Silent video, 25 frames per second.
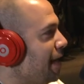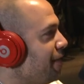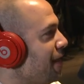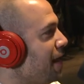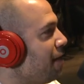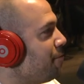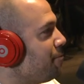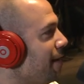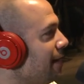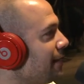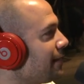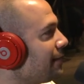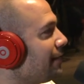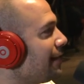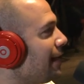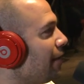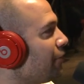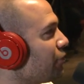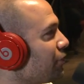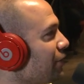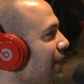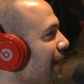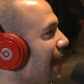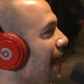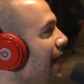And then mentally, I
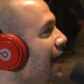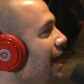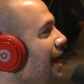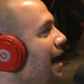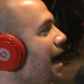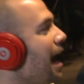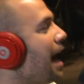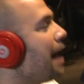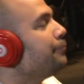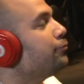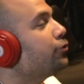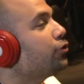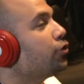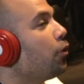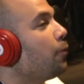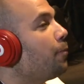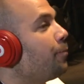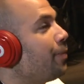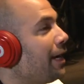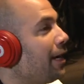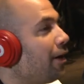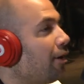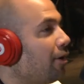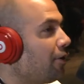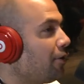was just like, I'm so
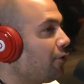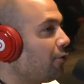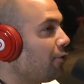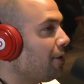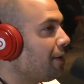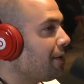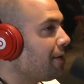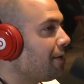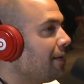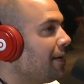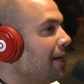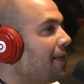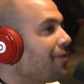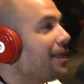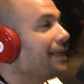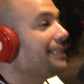paranoid